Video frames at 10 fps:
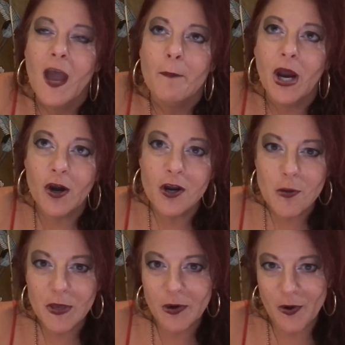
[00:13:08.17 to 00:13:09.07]
My
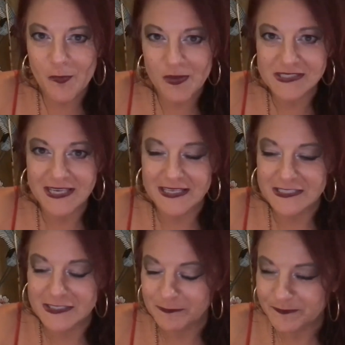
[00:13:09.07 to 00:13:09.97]
argument always
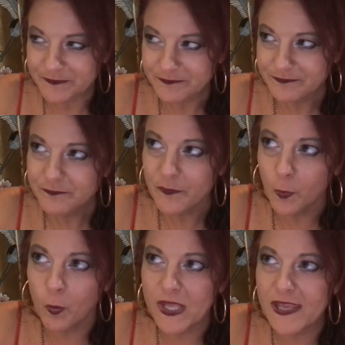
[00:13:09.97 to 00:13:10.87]
is
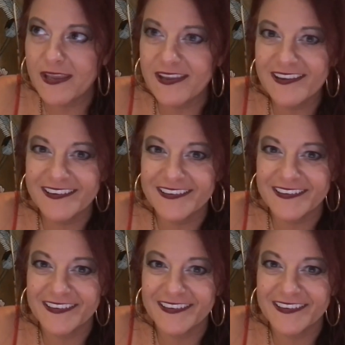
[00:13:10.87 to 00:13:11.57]
we